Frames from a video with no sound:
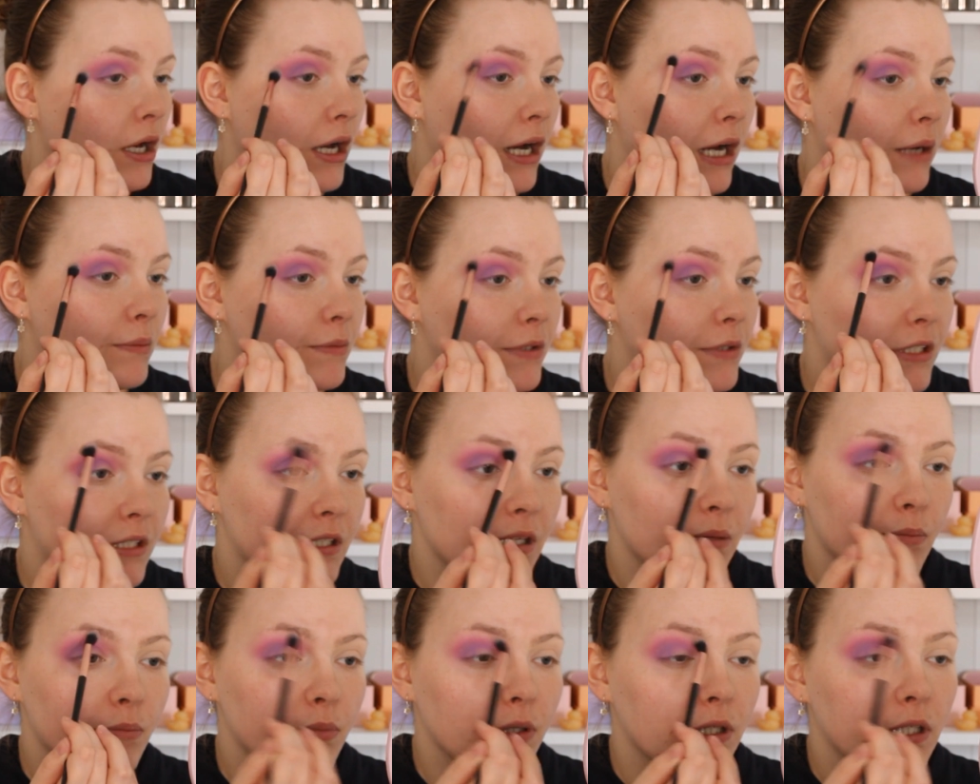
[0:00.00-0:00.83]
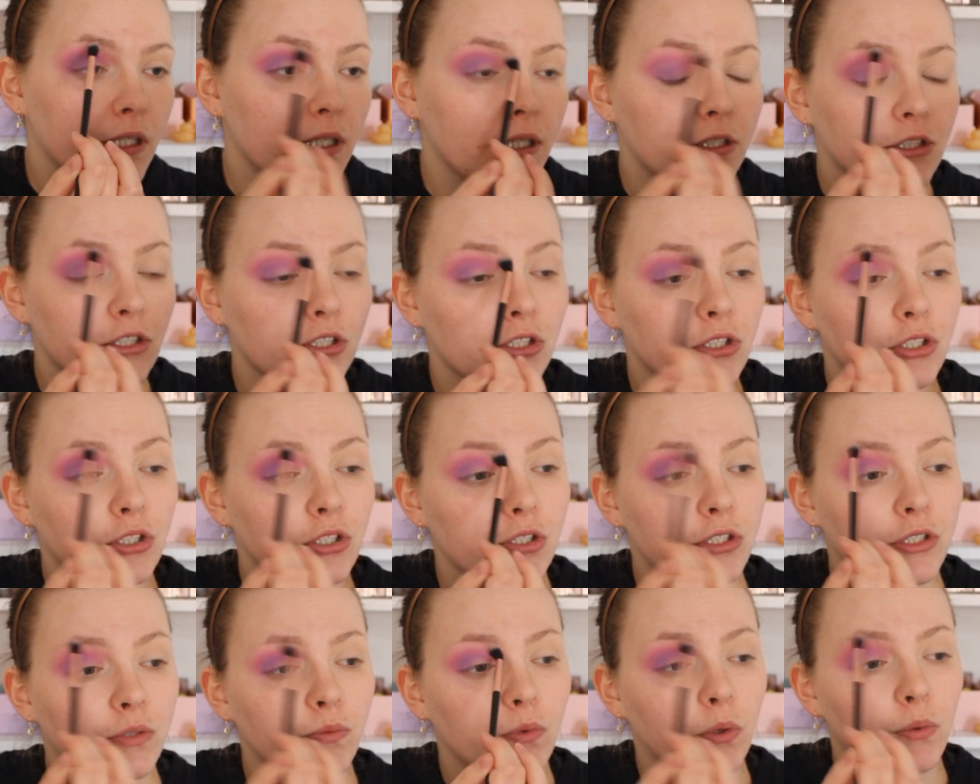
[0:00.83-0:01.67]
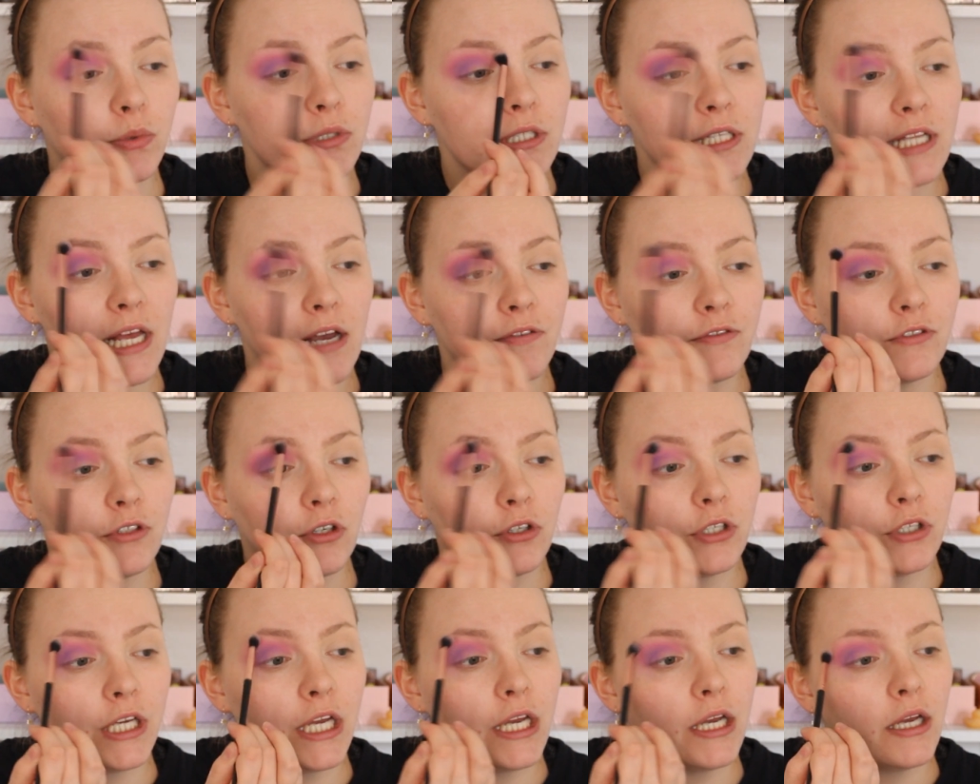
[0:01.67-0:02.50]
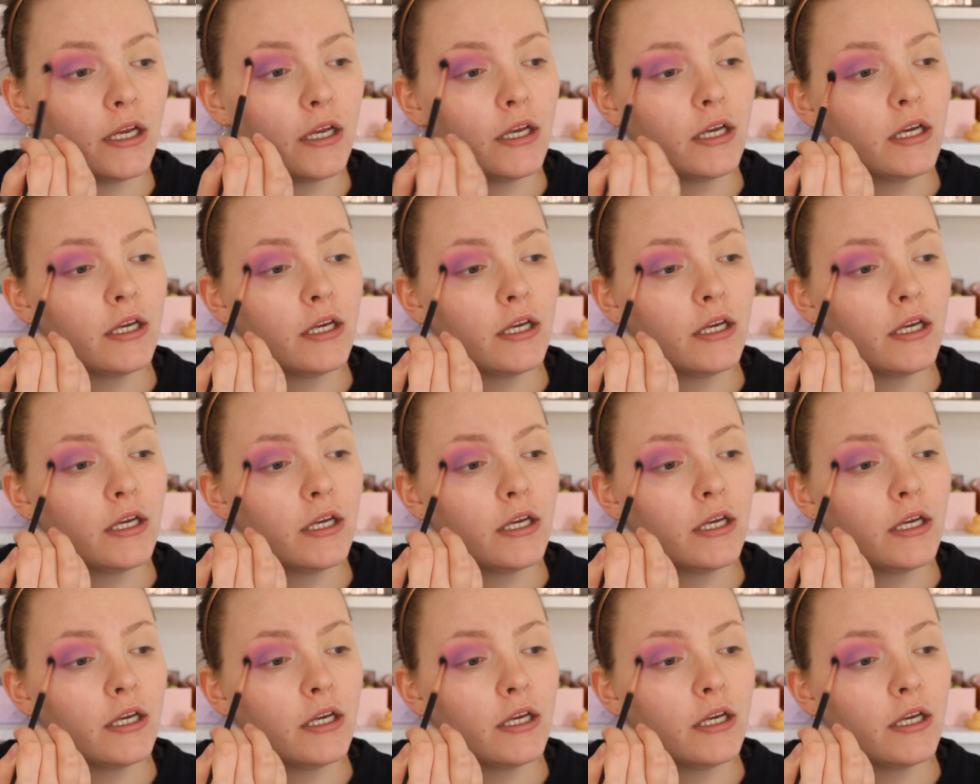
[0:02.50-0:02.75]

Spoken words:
I'm simply just using what was left on it